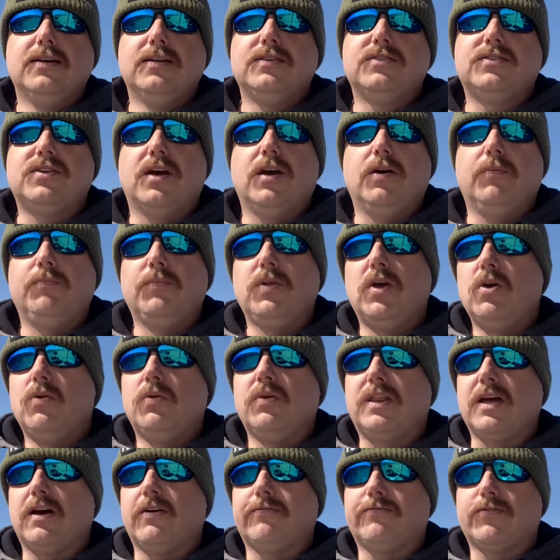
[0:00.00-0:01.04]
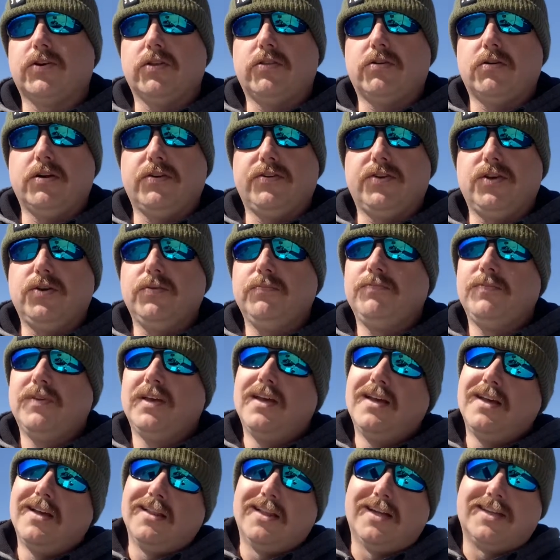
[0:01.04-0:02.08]
So without further ado,
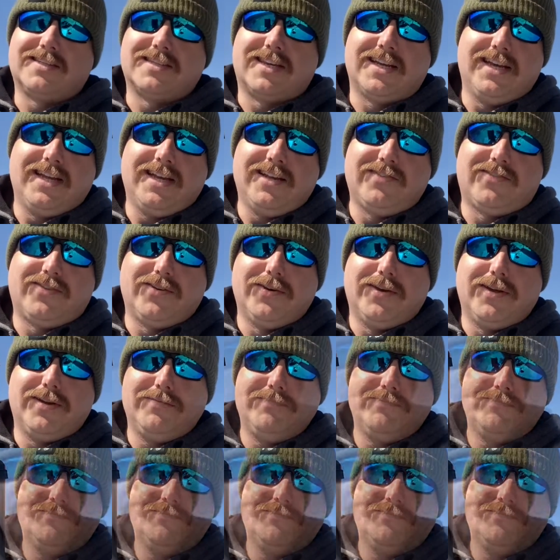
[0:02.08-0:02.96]
let's get into it.